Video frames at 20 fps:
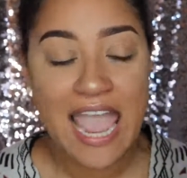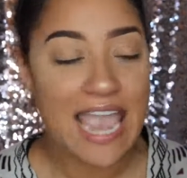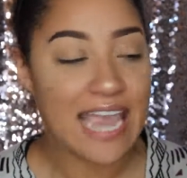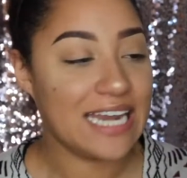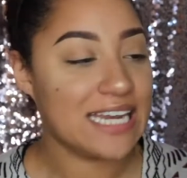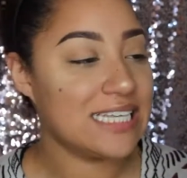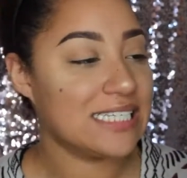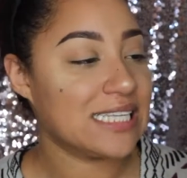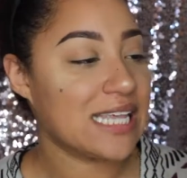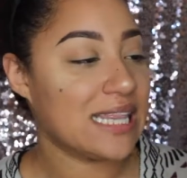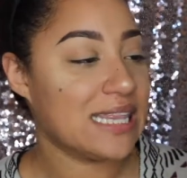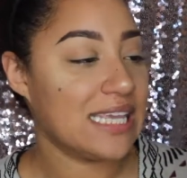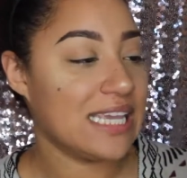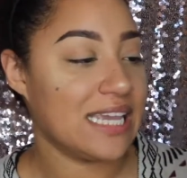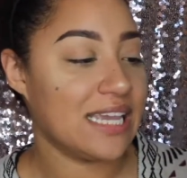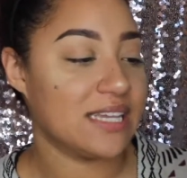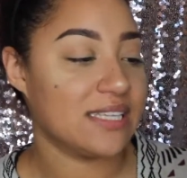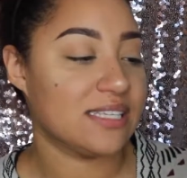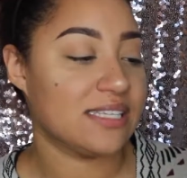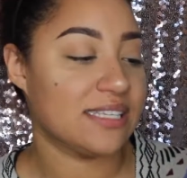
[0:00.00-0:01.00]
It is
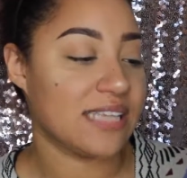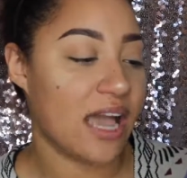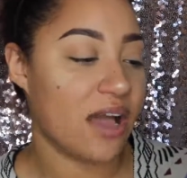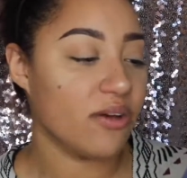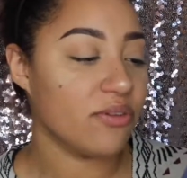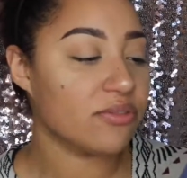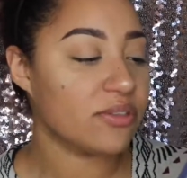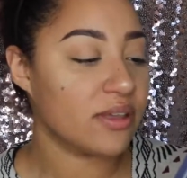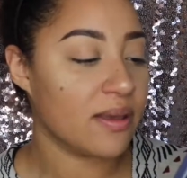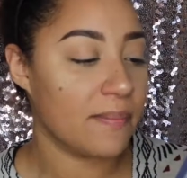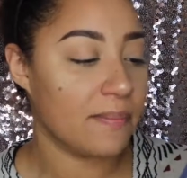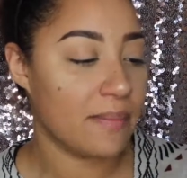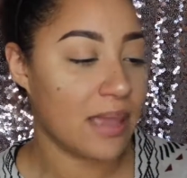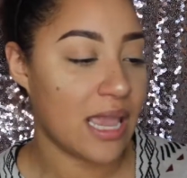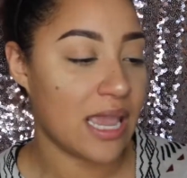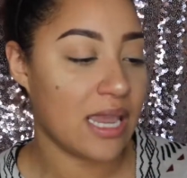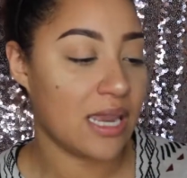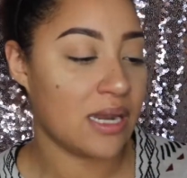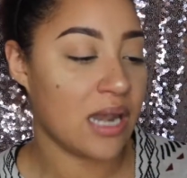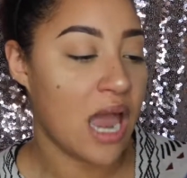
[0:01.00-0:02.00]
the South
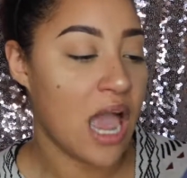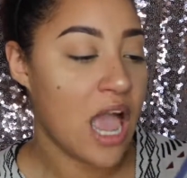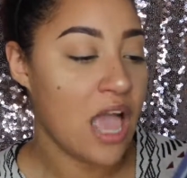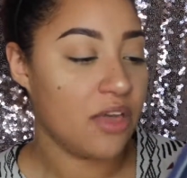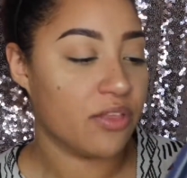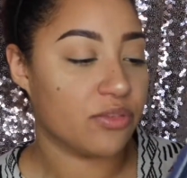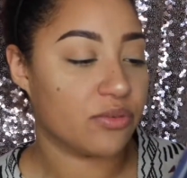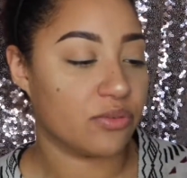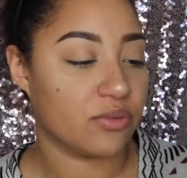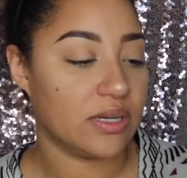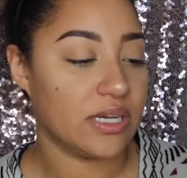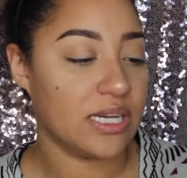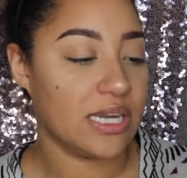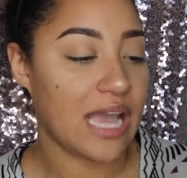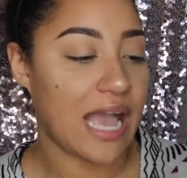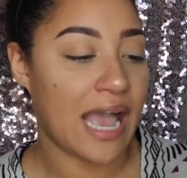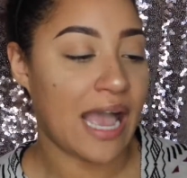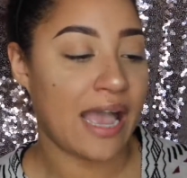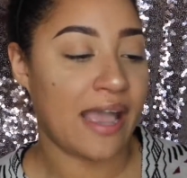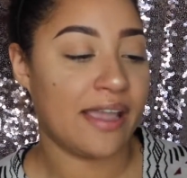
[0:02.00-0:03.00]
Main
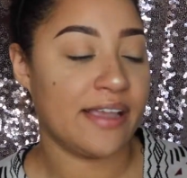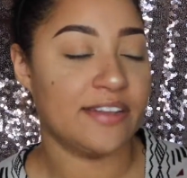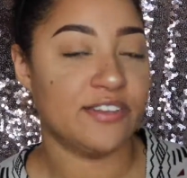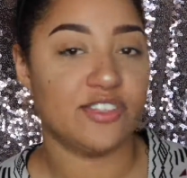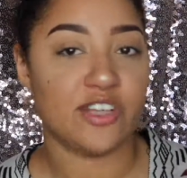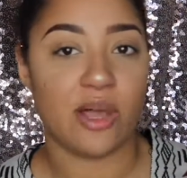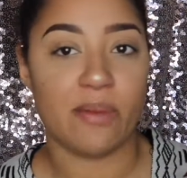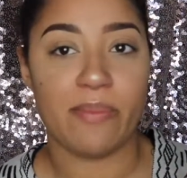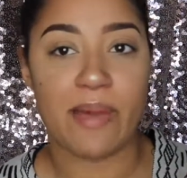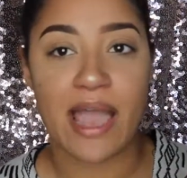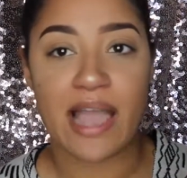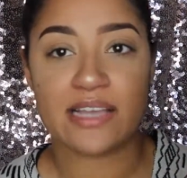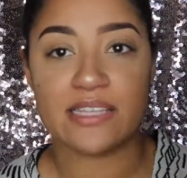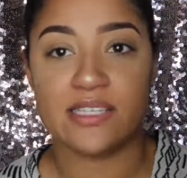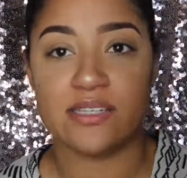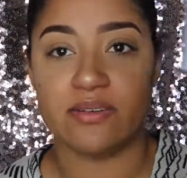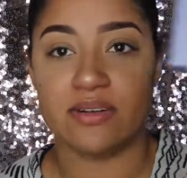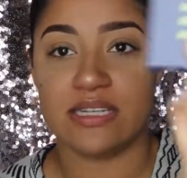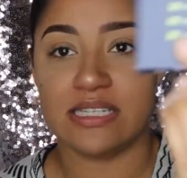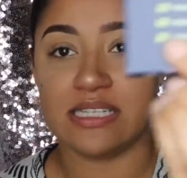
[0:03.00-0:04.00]
3-eye gel pack. So it